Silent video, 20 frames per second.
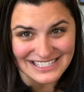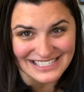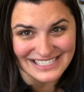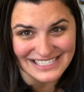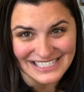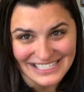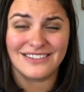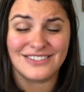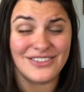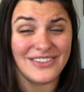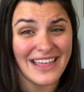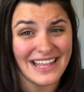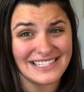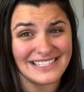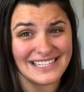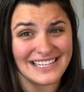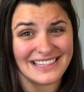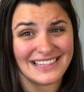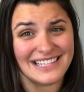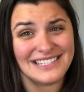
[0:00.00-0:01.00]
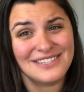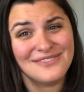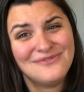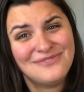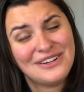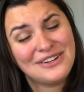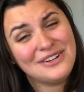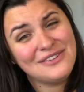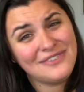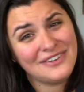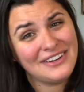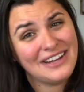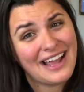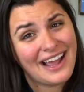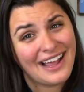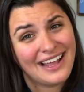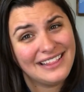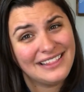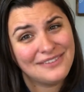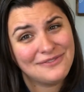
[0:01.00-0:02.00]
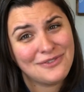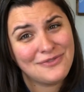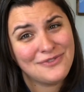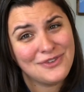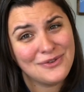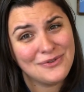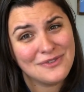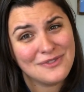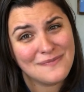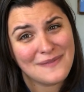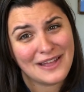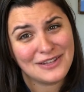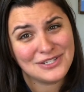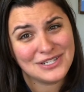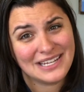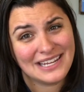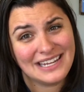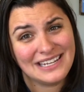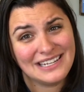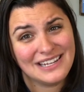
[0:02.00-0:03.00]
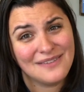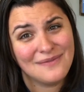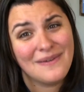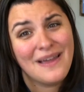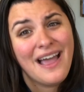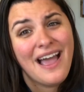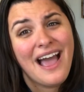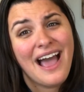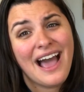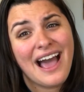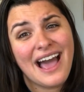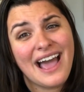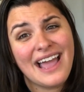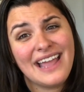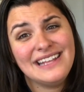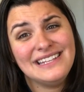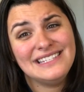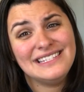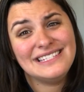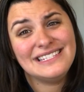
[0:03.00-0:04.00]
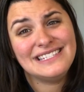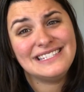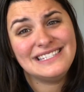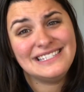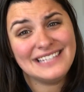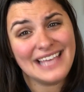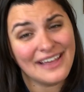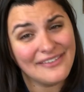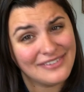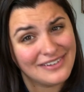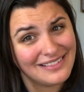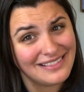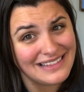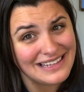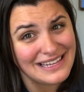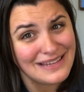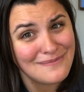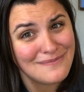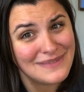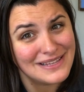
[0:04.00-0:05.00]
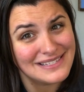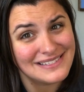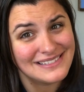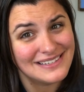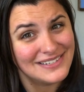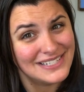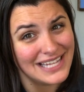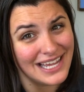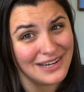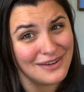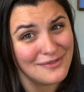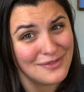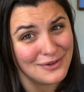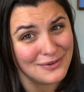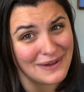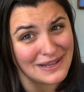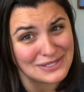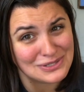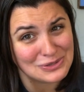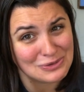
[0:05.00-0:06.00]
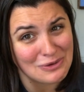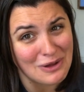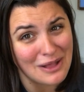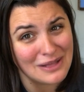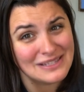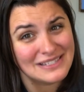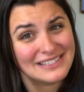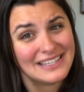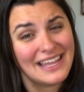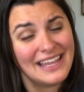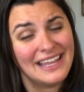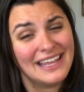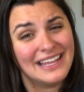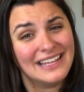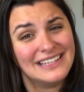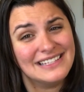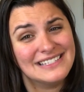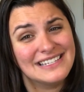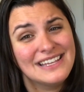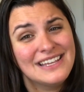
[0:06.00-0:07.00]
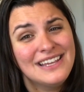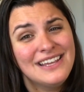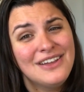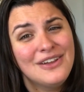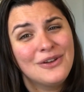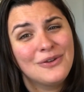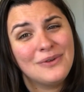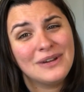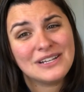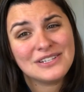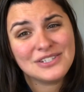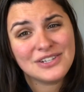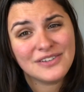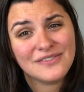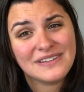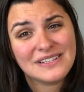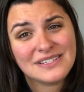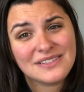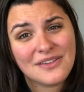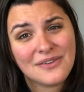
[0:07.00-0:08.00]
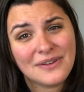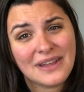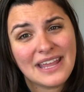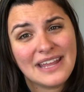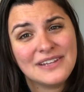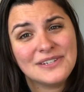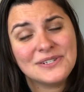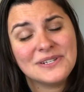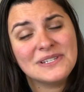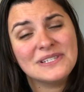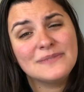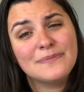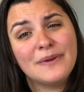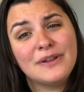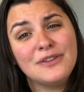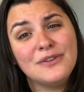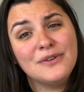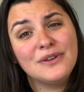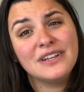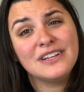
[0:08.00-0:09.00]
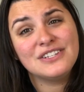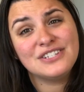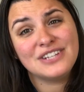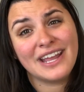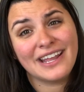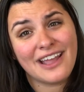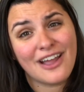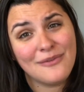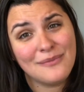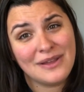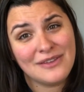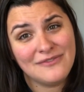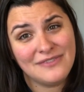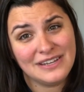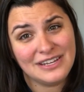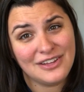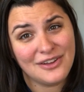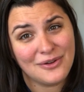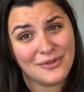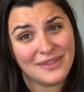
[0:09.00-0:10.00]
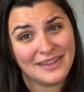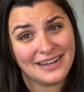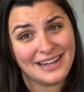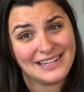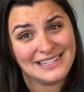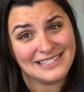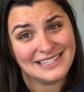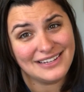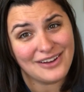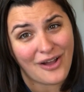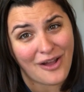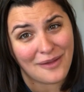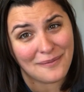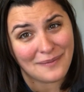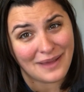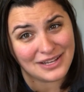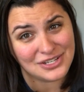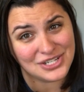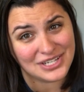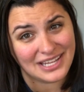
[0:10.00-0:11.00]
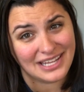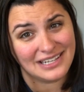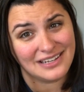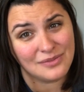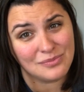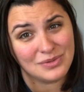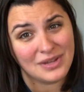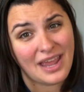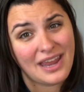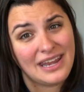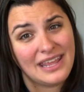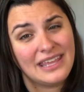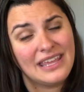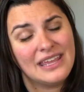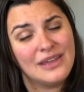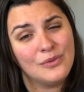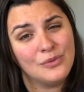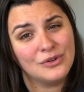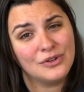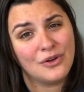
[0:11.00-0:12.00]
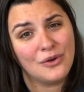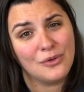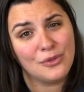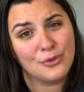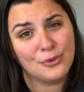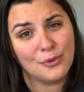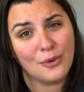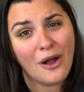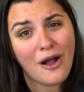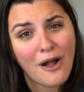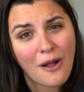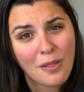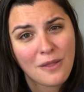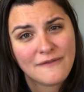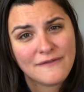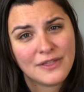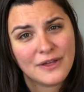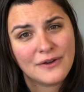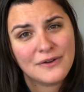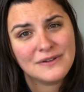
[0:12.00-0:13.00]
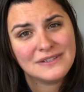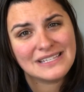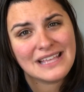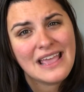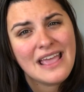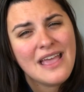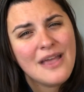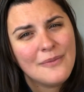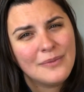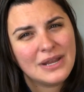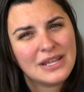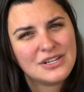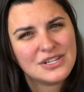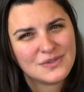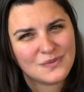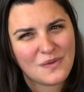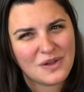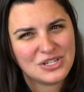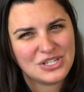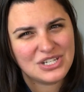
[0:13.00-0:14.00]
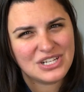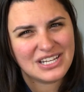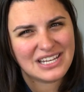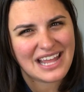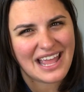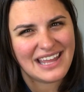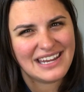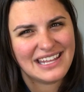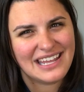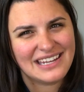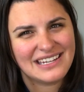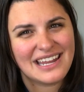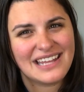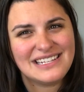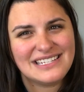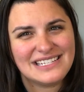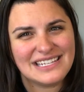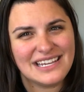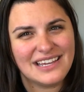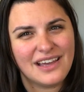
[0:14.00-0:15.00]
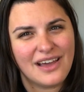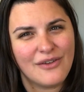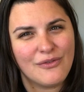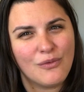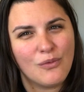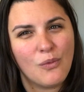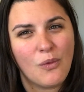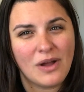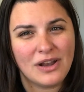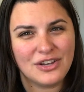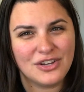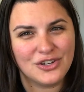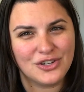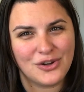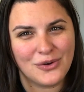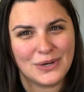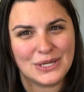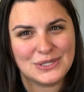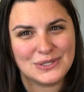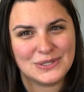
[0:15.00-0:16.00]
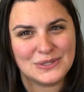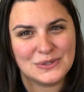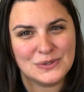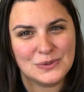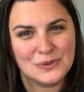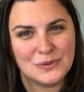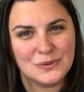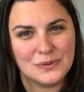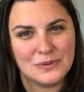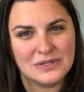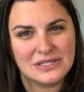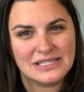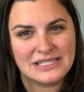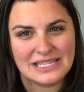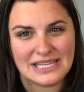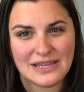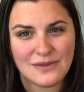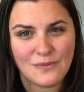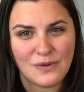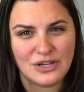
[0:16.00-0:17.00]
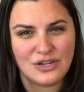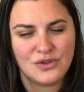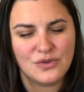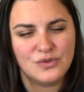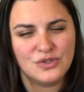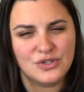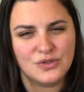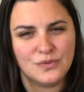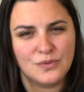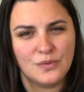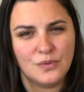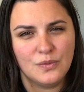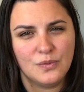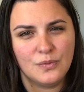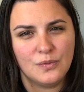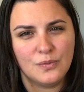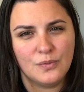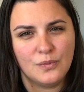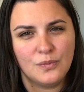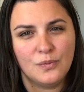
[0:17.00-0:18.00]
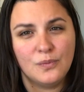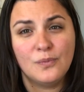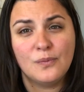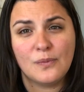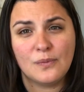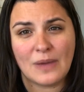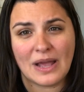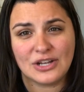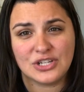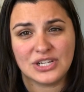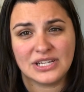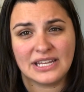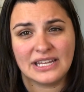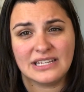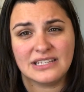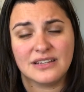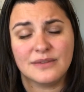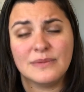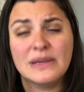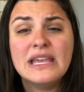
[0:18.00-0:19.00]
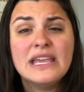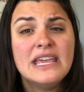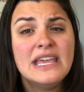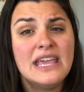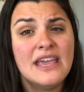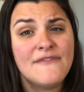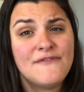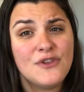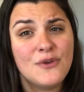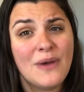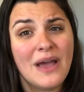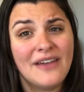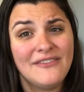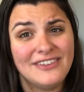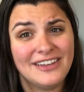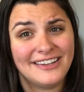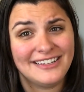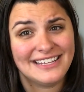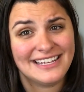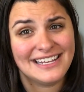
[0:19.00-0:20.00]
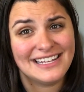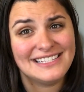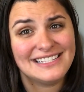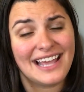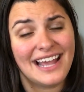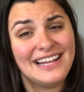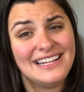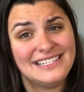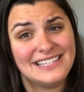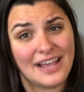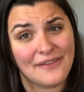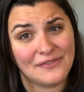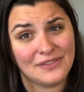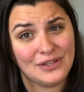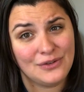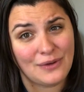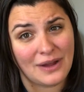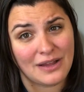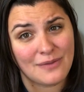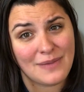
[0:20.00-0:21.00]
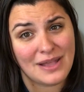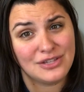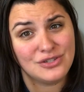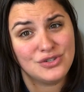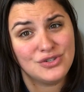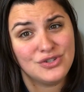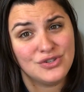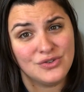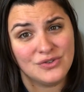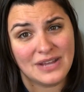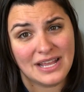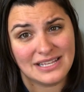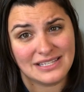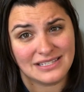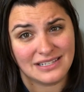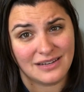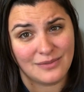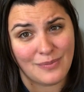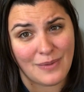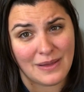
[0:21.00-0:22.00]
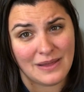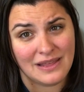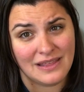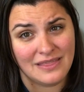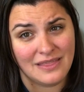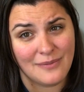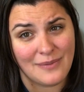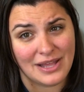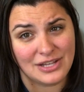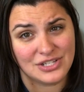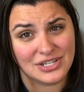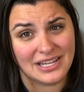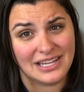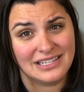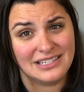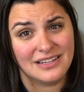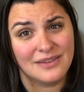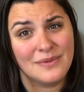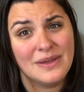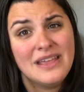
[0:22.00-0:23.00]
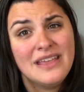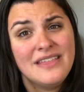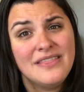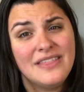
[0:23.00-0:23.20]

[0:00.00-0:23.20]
So that's it. That's a very, very high level view of the Magic Kingdom. I definitely missed a ton of the restaurants and quick service locations, but you can check out my video that I did on Magic Kingdom dining. It will go through all of those, but I just want you to kind of get an idea of what you're going to see when you do Magic Kingdom. If you have young kids, I definitely recommend 2 days in the Magic Kingdom.